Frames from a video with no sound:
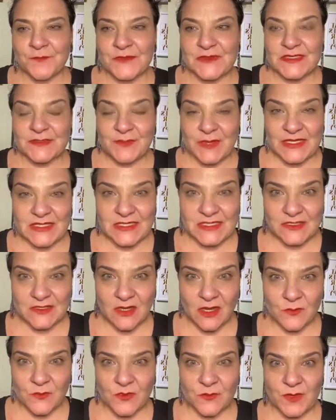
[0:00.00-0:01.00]
spending
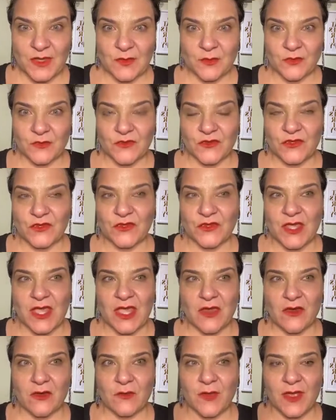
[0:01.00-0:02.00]
time with people that you
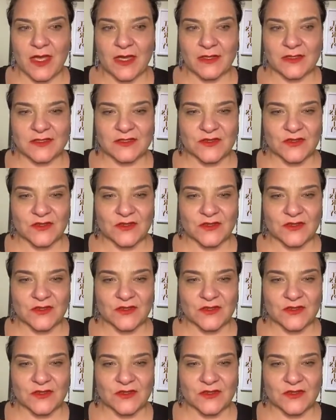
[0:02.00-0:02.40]
care about.